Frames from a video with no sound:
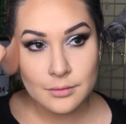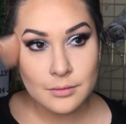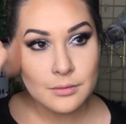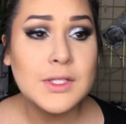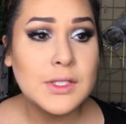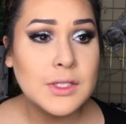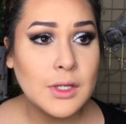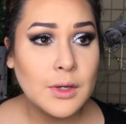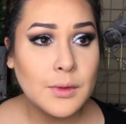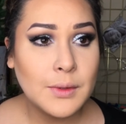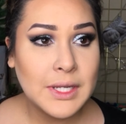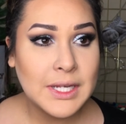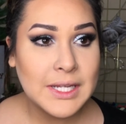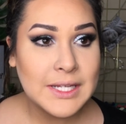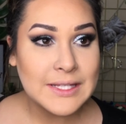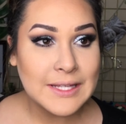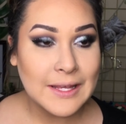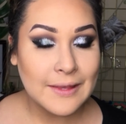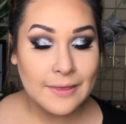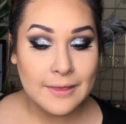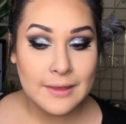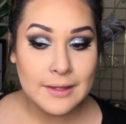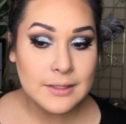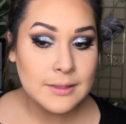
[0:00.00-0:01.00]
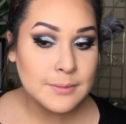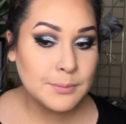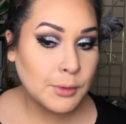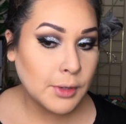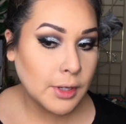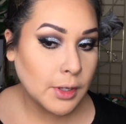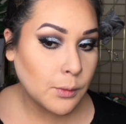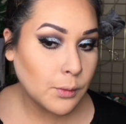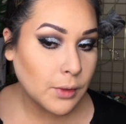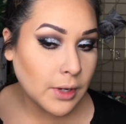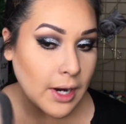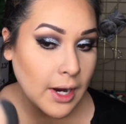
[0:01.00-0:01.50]
So it is at this
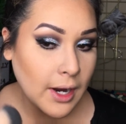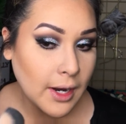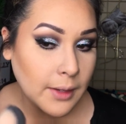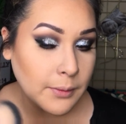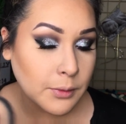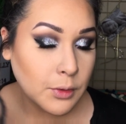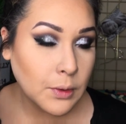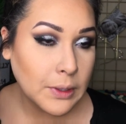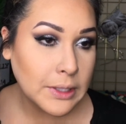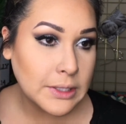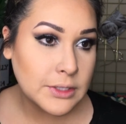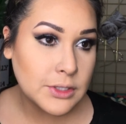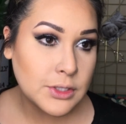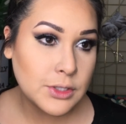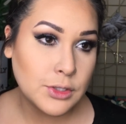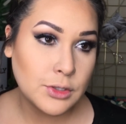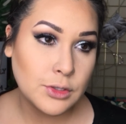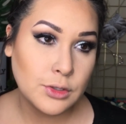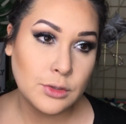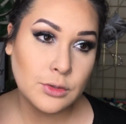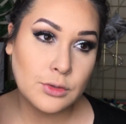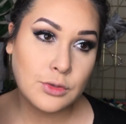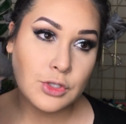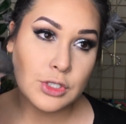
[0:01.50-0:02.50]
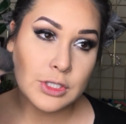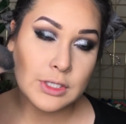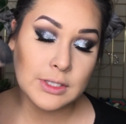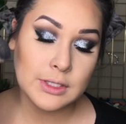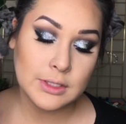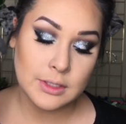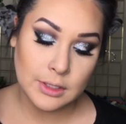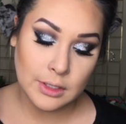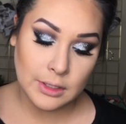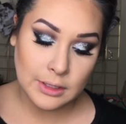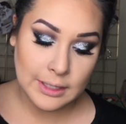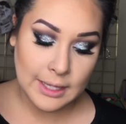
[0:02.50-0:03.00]
point where I'm going to
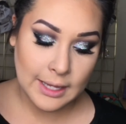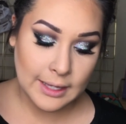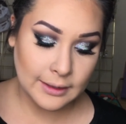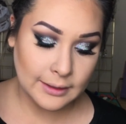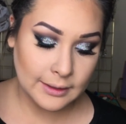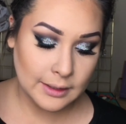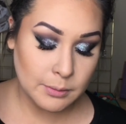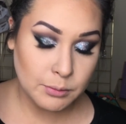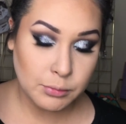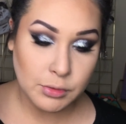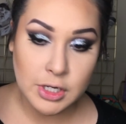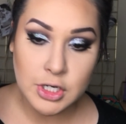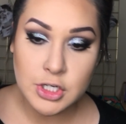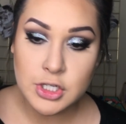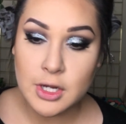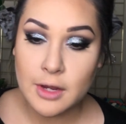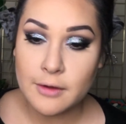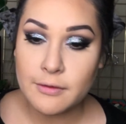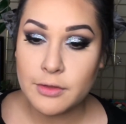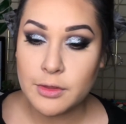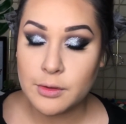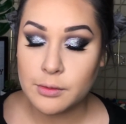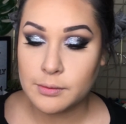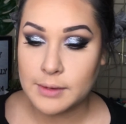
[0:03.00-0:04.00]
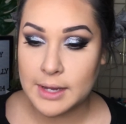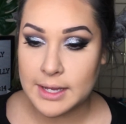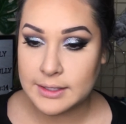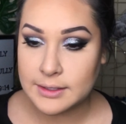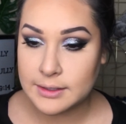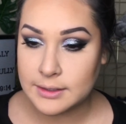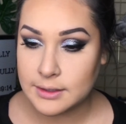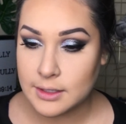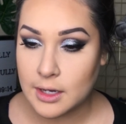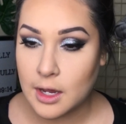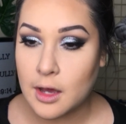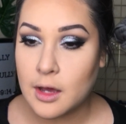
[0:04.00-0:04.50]
just lightly brush off the
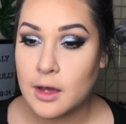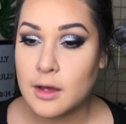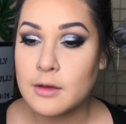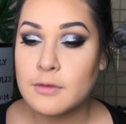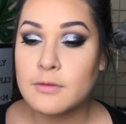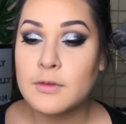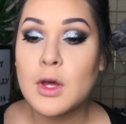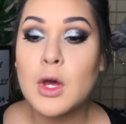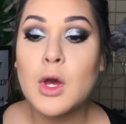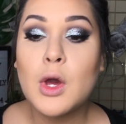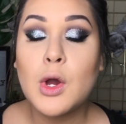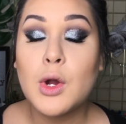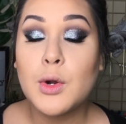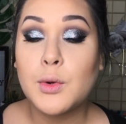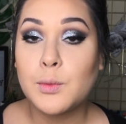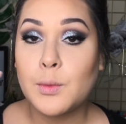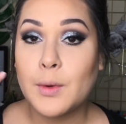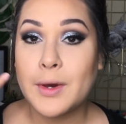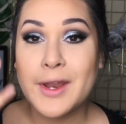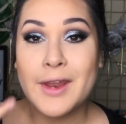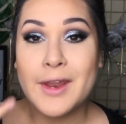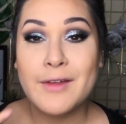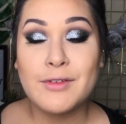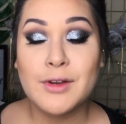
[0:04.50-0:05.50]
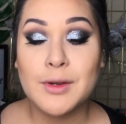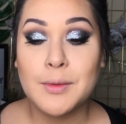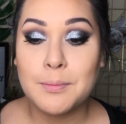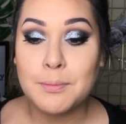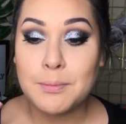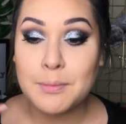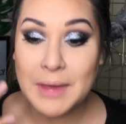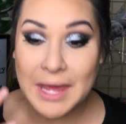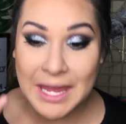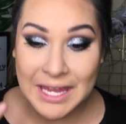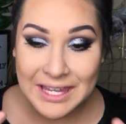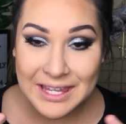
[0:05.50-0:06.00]
rest of whatever
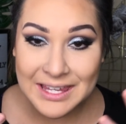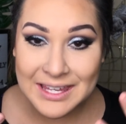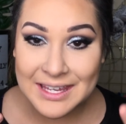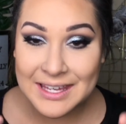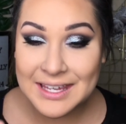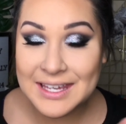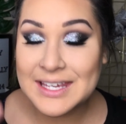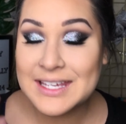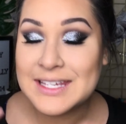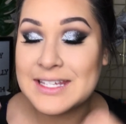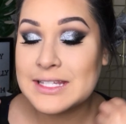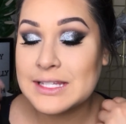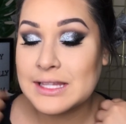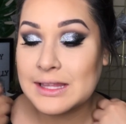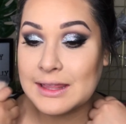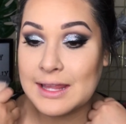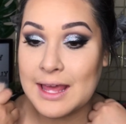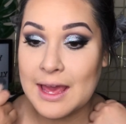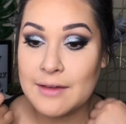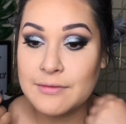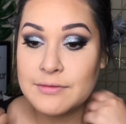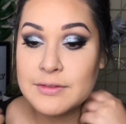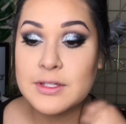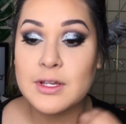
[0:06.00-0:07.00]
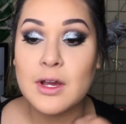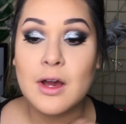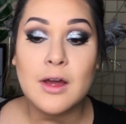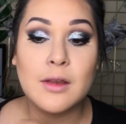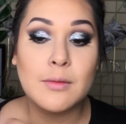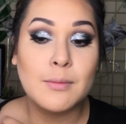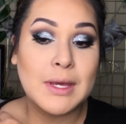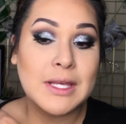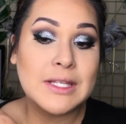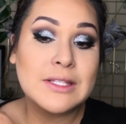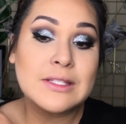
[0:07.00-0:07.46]
bake is left on my